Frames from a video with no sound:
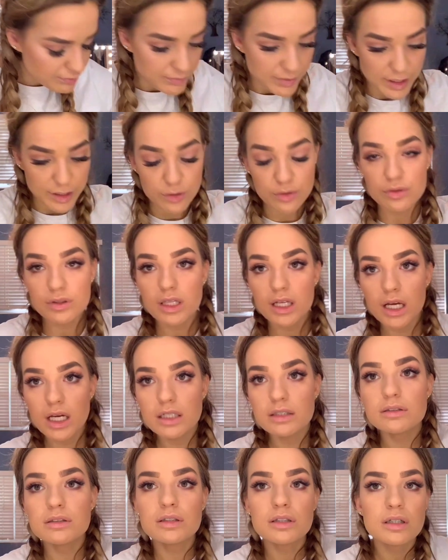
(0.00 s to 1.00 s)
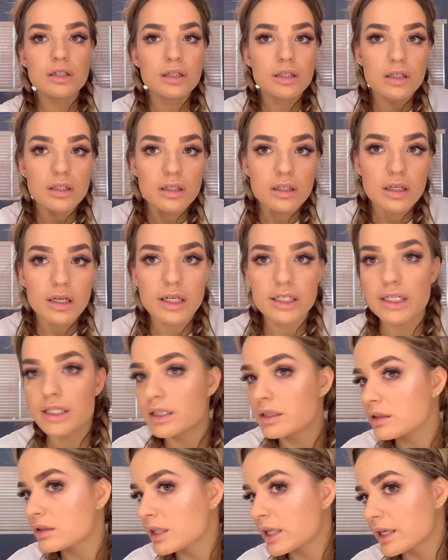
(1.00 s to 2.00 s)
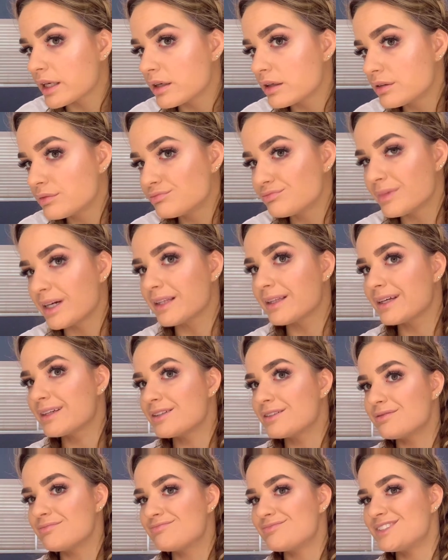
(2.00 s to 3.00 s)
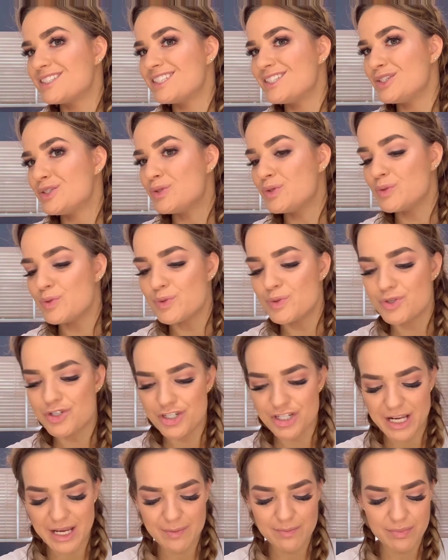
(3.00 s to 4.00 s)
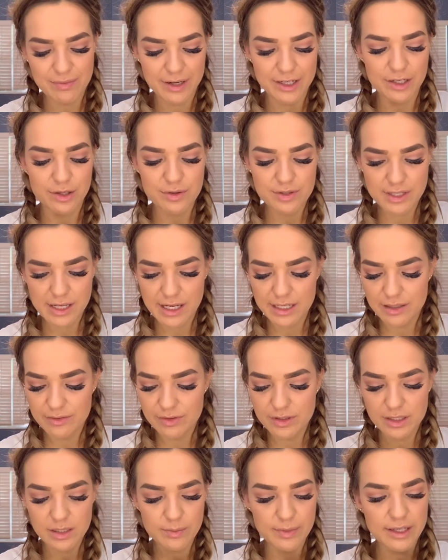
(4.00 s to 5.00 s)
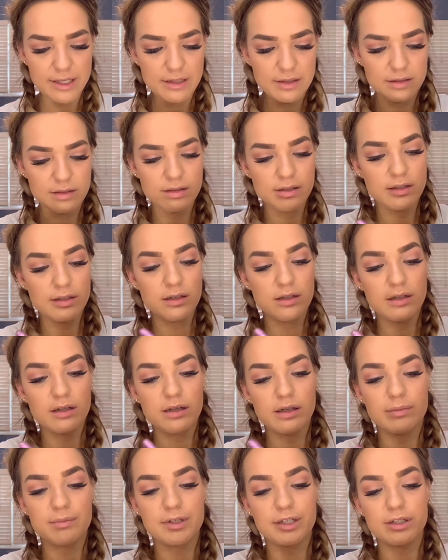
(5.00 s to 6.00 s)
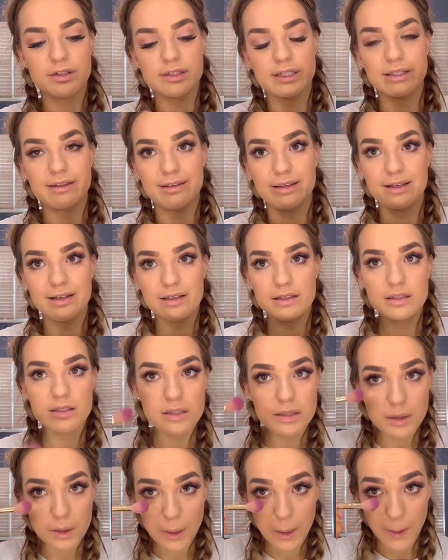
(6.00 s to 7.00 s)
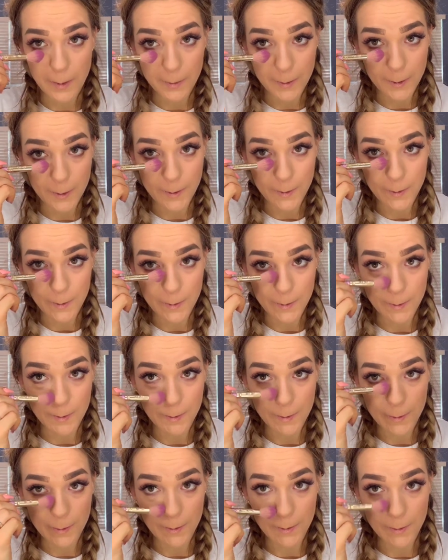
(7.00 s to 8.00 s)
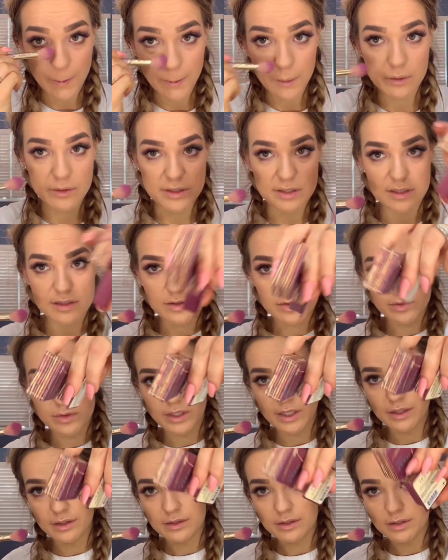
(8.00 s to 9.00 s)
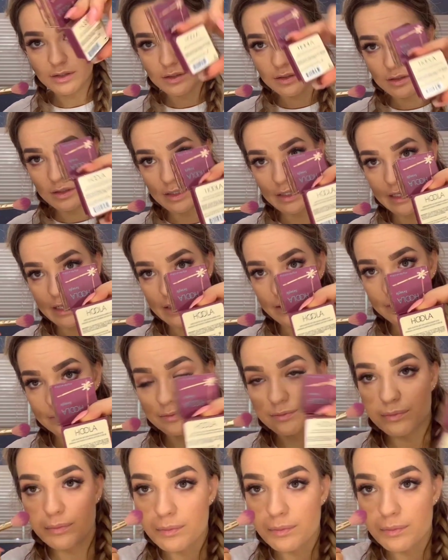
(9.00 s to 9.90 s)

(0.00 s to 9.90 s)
my Hoola, I didn't like, I like to shape my nose kind of a little bit. I'm gonna go like this and I'll go, oh, this is Hoola again.